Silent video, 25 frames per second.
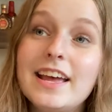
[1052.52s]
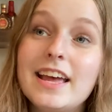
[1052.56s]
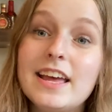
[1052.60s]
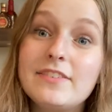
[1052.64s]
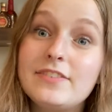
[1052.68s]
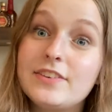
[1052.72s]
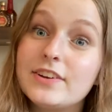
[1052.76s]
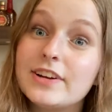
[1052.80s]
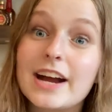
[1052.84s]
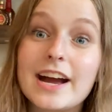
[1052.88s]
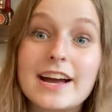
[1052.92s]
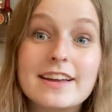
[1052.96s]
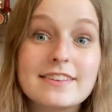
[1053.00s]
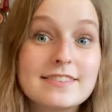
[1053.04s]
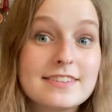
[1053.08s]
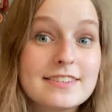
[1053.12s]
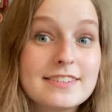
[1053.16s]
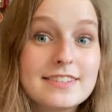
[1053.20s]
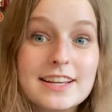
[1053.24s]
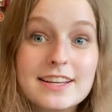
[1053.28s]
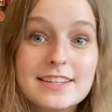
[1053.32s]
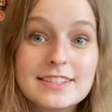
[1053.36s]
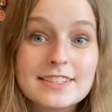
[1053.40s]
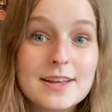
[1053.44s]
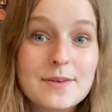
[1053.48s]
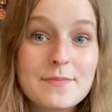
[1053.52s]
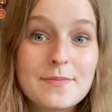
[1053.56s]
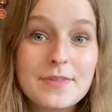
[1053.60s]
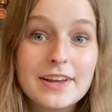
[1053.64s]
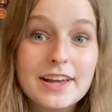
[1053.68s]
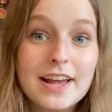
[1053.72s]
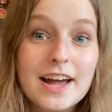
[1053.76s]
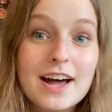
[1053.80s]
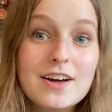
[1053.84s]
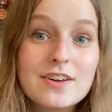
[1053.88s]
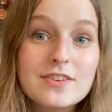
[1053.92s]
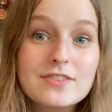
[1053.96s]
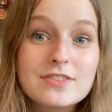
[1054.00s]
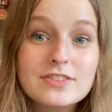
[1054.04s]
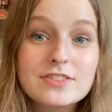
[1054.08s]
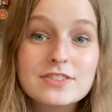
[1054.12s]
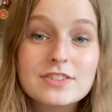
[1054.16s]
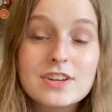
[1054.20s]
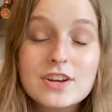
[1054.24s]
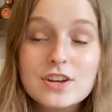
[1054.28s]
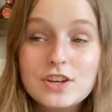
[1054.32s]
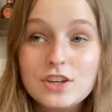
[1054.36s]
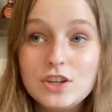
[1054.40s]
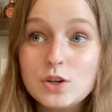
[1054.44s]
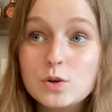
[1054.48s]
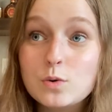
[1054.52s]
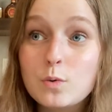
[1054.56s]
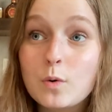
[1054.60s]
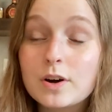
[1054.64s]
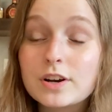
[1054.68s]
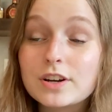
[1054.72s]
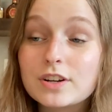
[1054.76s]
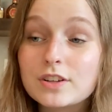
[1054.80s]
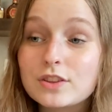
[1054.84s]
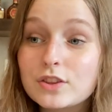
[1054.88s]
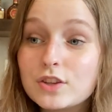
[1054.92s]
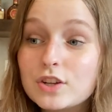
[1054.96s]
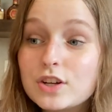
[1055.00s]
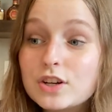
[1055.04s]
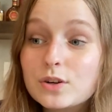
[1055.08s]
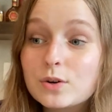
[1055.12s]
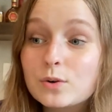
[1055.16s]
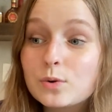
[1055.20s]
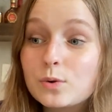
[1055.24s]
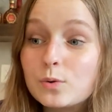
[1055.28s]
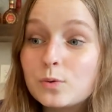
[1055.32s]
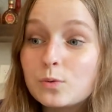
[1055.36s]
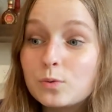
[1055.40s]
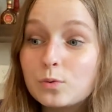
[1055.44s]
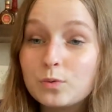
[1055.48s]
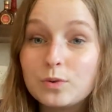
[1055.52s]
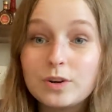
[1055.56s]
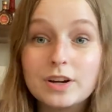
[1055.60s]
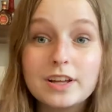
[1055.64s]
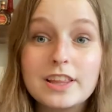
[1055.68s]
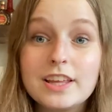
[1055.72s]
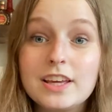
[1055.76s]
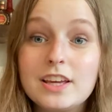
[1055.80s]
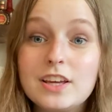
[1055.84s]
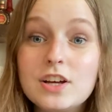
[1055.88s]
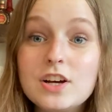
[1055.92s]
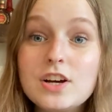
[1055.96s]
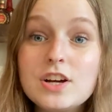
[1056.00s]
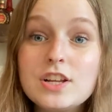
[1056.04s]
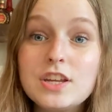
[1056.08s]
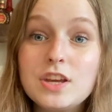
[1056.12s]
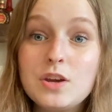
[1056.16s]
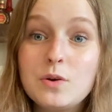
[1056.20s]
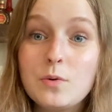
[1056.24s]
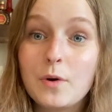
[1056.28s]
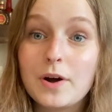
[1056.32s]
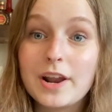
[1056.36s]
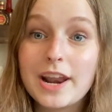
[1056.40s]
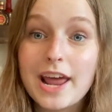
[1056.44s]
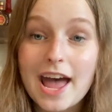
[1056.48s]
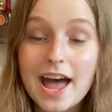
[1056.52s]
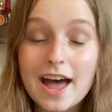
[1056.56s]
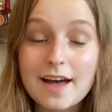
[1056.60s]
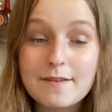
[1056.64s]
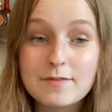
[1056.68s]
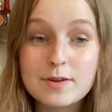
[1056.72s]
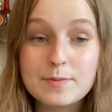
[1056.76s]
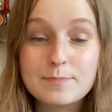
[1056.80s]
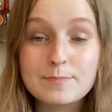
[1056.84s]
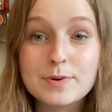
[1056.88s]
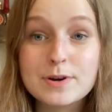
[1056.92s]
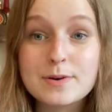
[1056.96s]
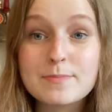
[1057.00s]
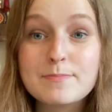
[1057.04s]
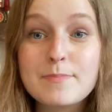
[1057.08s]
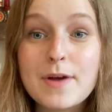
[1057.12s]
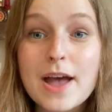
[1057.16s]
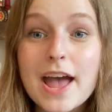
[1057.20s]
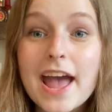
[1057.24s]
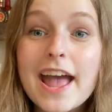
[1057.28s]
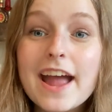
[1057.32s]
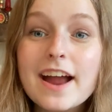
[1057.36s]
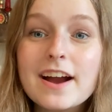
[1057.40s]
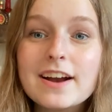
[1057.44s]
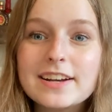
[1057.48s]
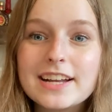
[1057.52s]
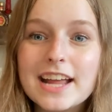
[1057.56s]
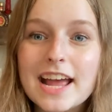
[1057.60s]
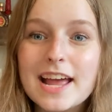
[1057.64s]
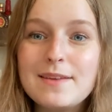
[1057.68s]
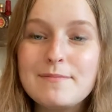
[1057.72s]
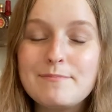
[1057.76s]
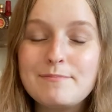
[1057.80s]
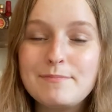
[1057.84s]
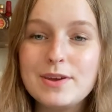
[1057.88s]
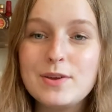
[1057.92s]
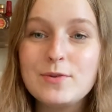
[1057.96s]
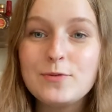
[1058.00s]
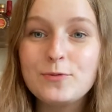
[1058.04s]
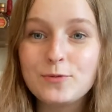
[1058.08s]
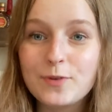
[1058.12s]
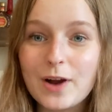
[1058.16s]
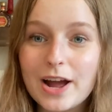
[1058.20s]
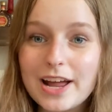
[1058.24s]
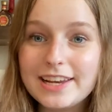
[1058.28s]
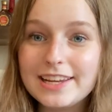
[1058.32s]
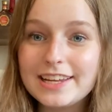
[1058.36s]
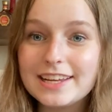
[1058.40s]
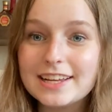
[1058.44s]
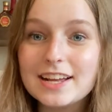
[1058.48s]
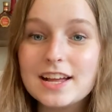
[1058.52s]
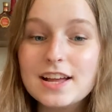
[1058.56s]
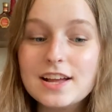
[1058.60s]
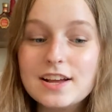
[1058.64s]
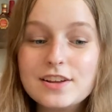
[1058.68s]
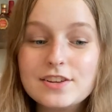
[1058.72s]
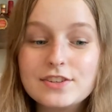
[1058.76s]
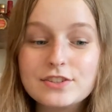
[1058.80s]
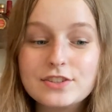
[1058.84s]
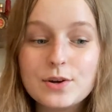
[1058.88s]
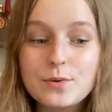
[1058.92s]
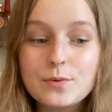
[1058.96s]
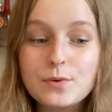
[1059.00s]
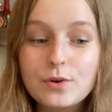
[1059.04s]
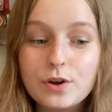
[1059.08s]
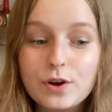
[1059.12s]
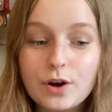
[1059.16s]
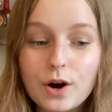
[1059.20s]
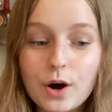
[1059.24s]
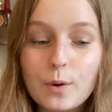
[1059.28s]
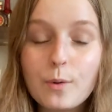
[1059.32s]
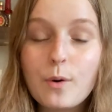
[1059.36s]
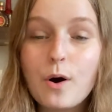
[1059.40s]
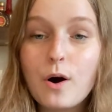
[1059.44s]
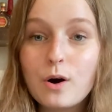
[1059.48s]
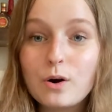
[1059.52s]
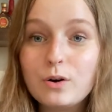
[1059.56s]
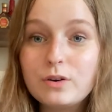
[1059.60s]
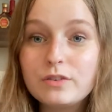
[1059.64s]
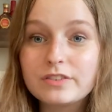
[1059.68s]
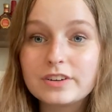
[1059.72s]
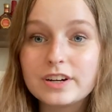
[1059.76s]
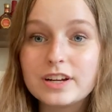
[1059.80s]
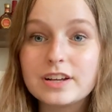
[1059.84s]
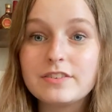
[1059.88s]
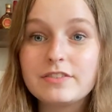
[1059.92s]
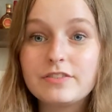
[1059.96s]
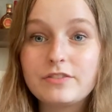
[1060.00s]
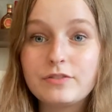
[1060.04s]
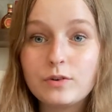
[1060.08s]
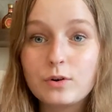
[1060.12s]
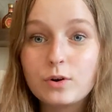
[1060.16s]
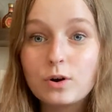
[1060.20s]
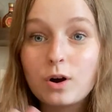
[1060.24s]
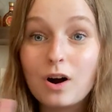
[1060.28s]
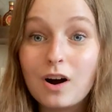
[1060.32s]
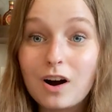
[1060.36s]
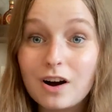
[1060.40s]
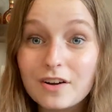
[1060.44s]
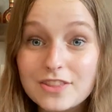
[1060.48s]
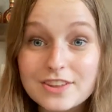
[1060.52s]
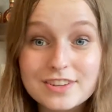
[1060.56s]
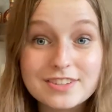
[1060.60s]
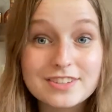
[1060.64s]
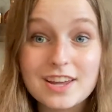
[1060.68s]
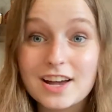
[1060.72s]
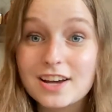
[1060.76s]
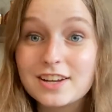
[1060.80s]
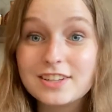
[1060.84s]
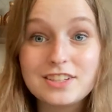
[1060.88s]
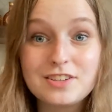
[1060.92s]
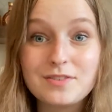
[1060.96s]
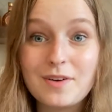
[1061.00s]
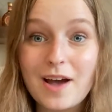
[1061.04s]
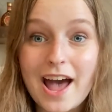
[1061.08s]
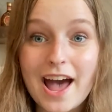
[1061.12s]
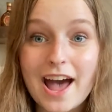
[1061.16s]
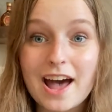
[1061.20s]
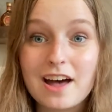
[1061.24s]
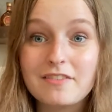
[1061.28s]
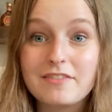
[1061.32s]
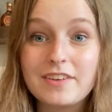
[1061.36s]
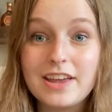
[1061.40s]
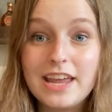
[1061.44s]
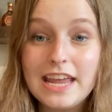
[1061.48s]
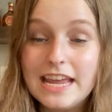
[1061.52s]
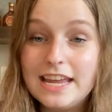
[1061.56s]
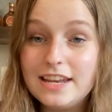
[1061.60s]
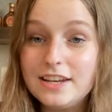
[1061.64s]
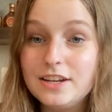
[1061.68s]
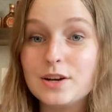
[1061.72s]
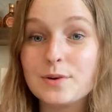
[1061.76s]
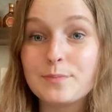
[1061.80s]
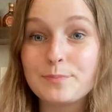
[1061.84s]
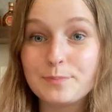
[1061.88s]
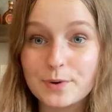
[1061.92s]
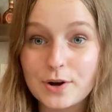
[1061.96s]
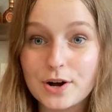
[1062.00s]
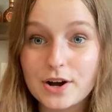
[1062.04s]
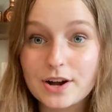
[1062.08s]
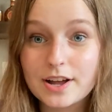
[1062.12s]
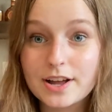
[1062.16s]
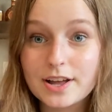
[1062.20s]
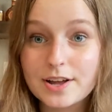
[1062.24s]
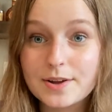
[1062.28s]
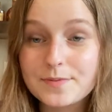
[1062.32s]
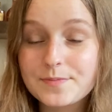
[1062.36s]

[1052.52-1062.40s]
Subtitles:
if you're asked to sing something else, you want to look really good. You want to have it prepared and be ready. So go over it for all the songs you have in your book.